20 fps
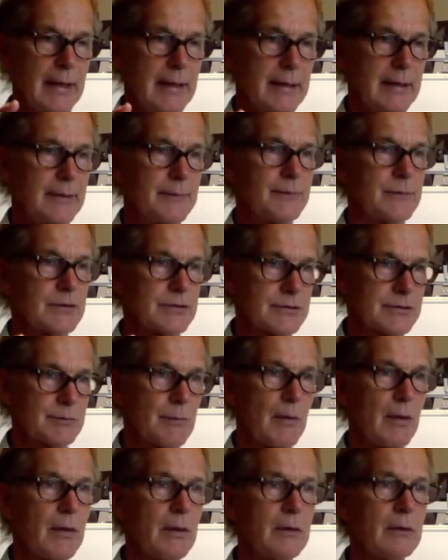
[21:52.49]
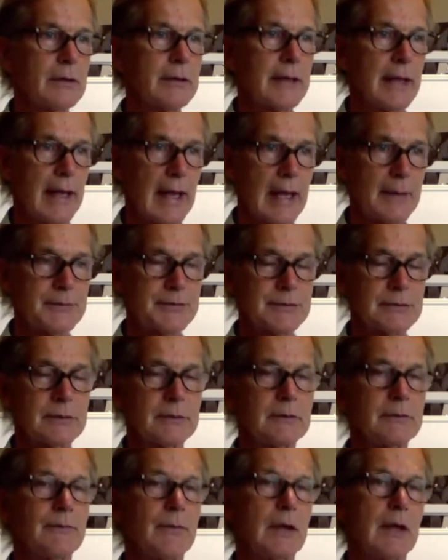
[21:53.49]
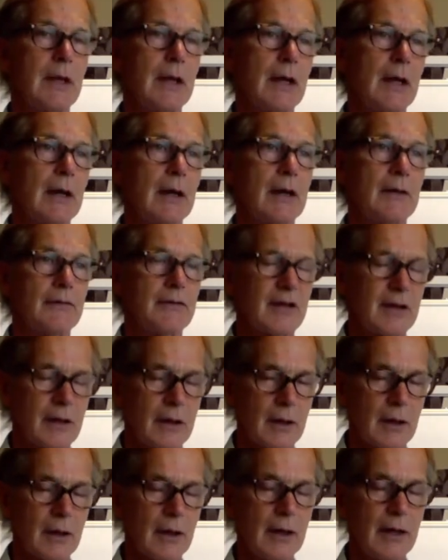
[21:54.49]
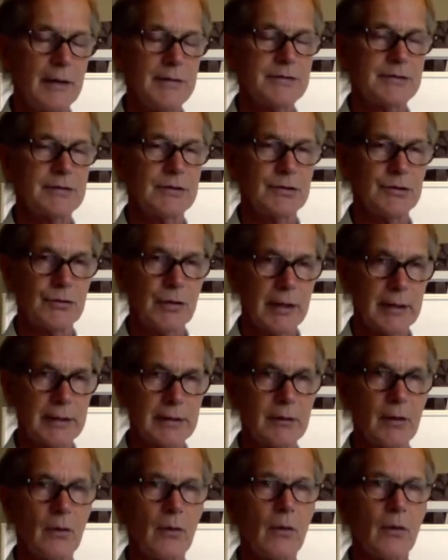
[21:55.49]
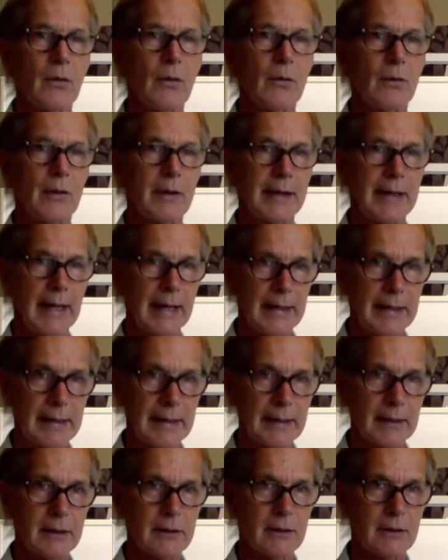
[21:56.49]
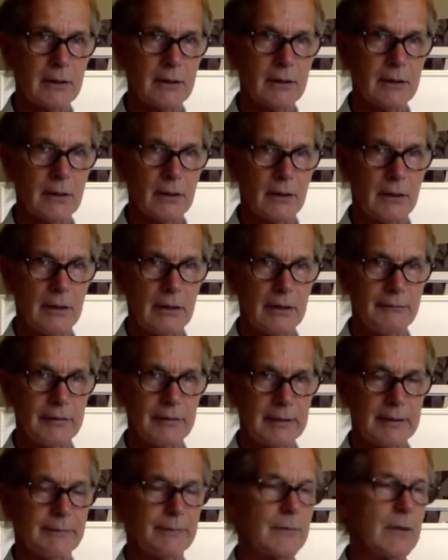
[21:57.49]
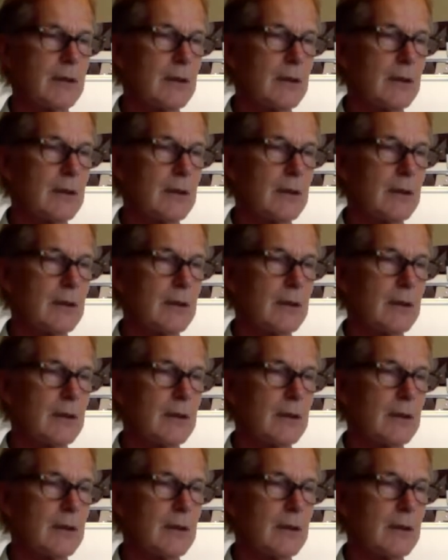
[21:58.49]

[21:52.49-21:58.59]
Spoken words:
a small capsule of concentrated organic coffee.